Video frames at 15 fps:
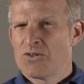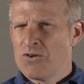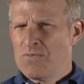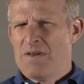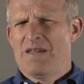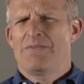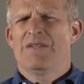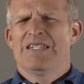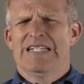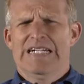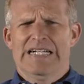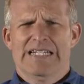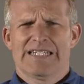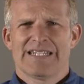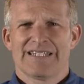Or maybe
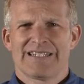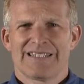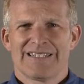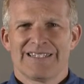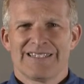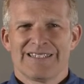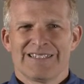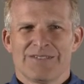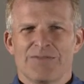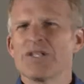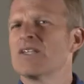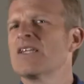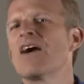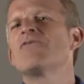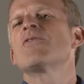not. Well,
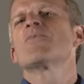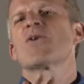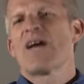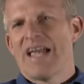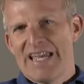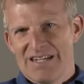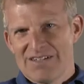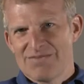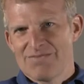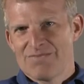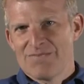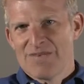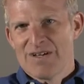love them or hate them,